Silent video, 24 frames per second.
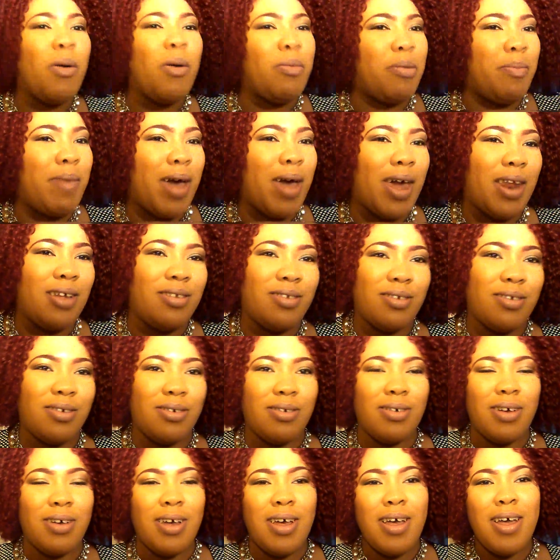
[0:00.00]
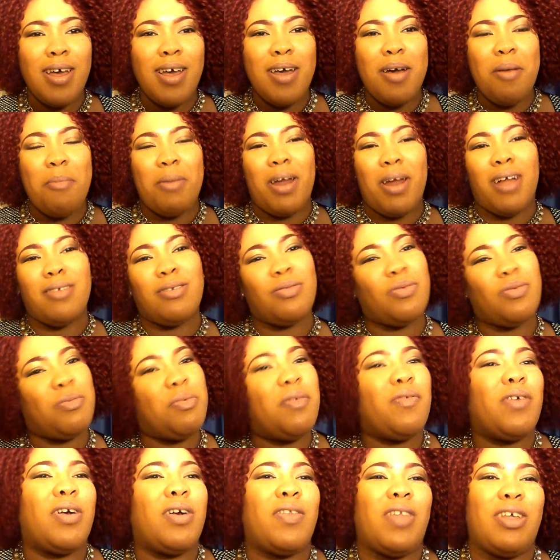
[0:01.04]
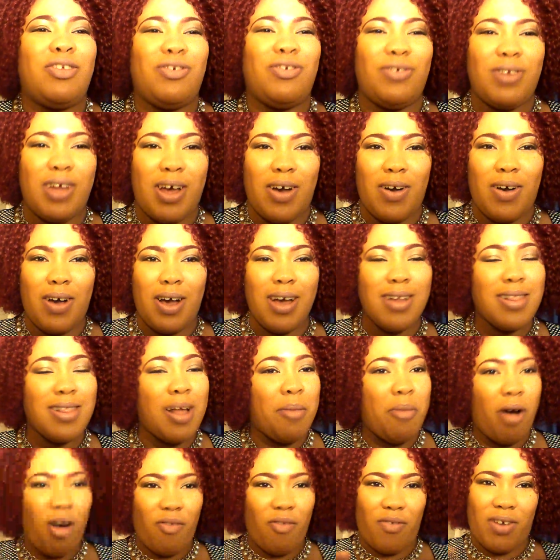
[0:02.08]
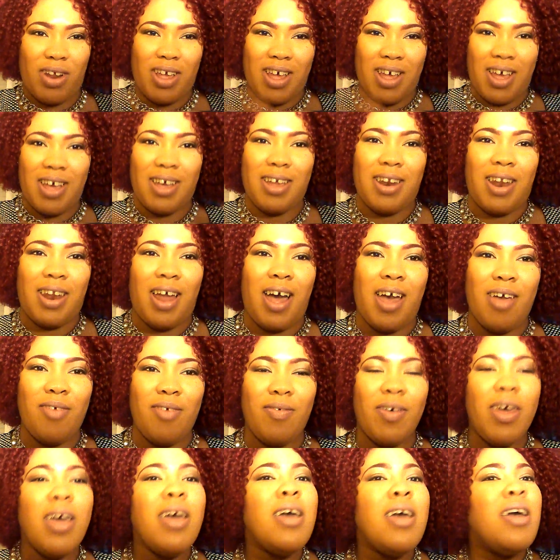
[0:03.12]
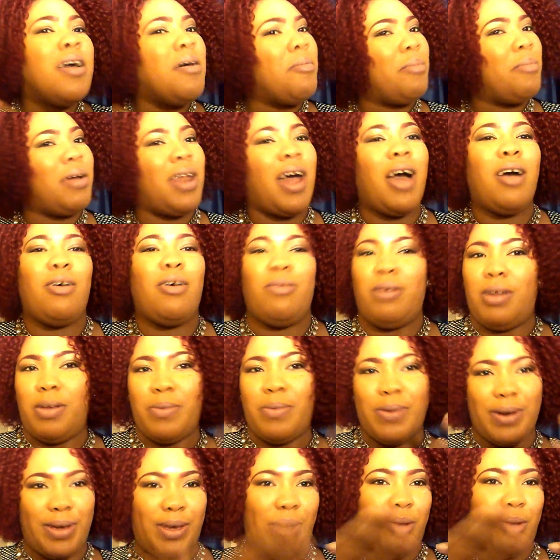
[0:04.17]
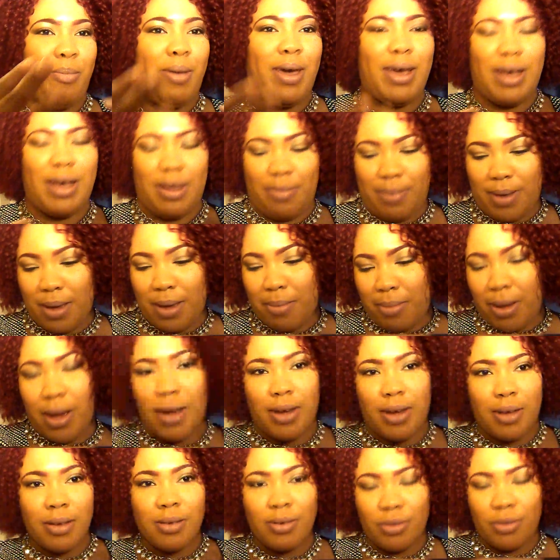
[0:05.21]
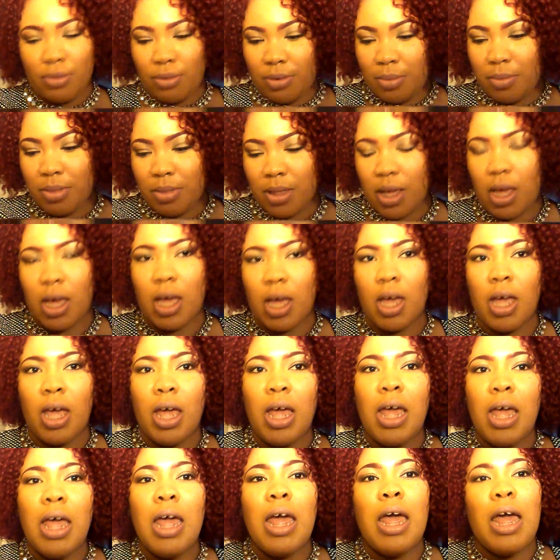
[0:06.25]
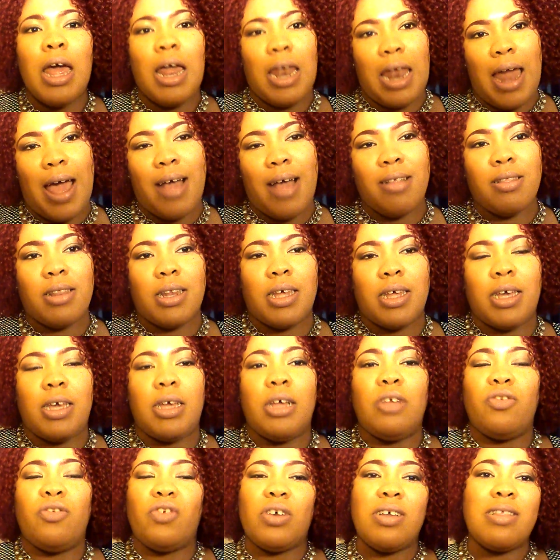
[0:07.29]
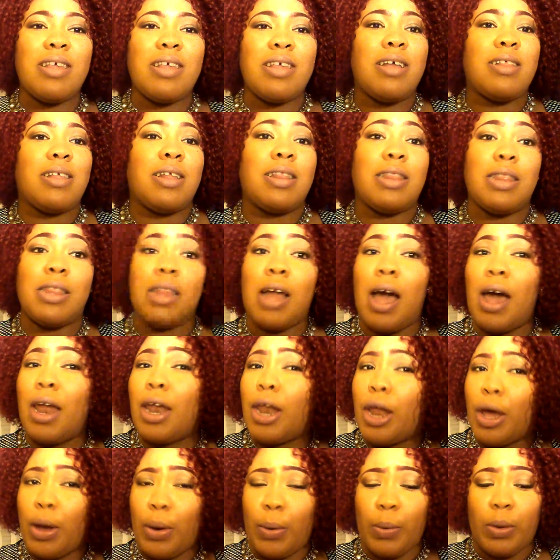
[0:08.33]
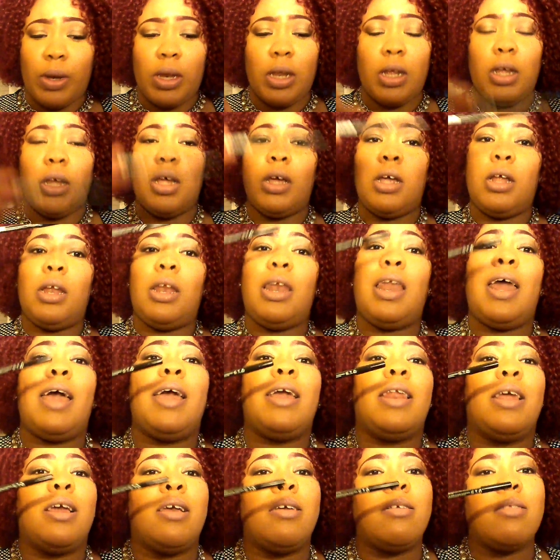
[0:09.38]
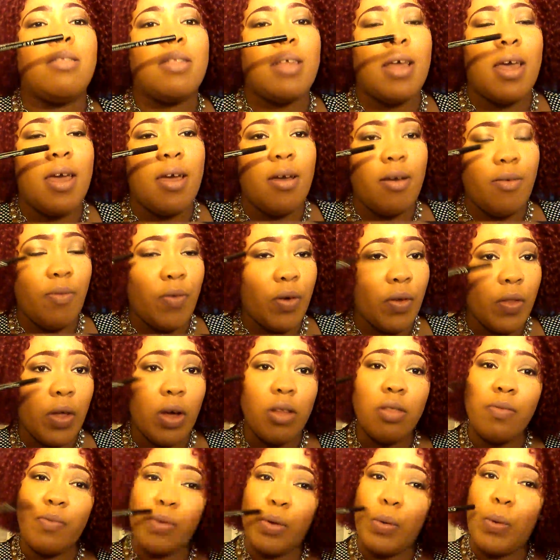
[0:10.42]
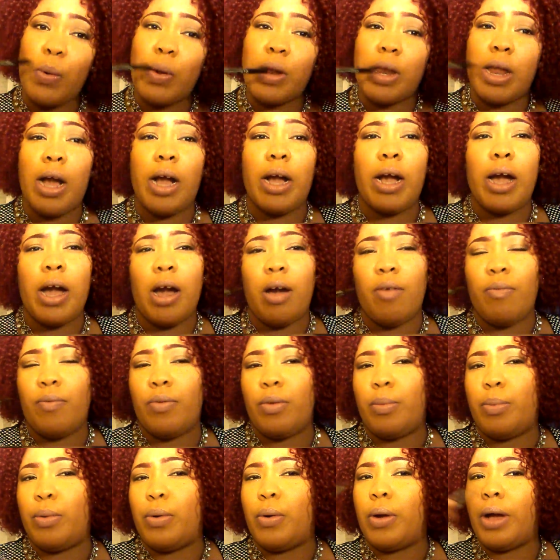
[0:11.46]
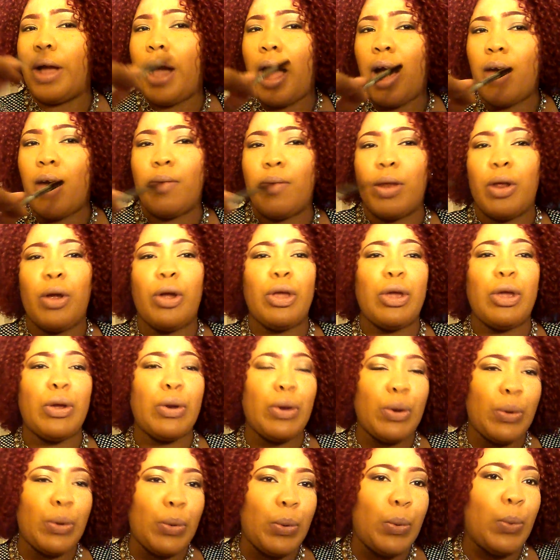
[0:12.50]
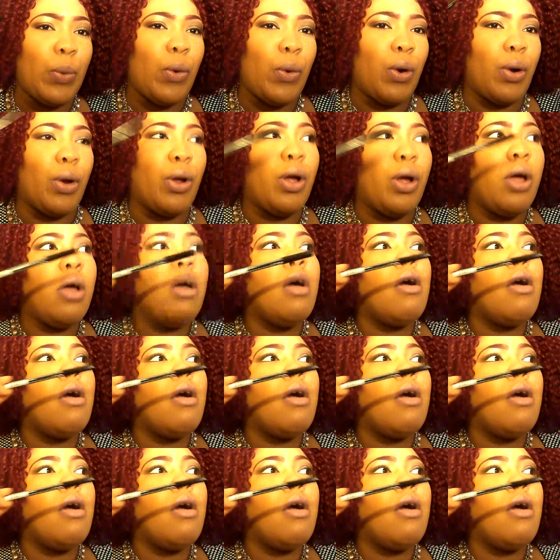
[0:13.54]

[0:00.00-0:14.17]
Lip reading: won't be mad at you. But I just would prefer that you don't. Because I'm all for the hug in life. But I don't want to wear your makeup and mine. You know what I'm saying? Lastly, just as a note. Ladies, for those of you who are not comfortable and confident, or you're new or